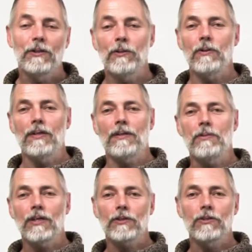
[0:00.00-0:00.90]
Hello,
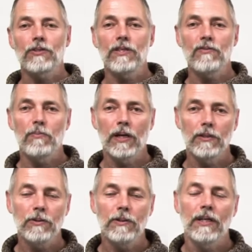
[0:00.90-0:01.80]
I'm Dr. Steve
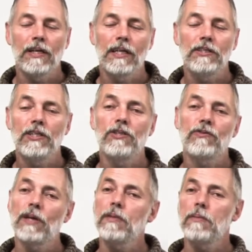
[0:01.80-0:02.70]
Ballou, and I teach
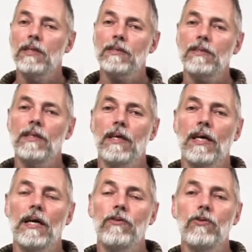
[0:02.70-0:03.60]
family medicine
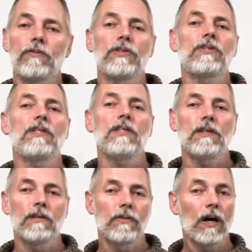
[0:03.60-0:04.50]
at the University
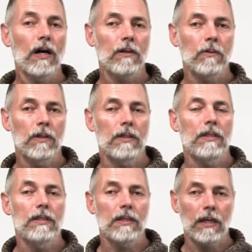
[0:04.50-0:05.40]
of Ottawa
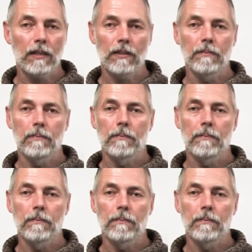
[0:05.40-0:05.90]
in Canada.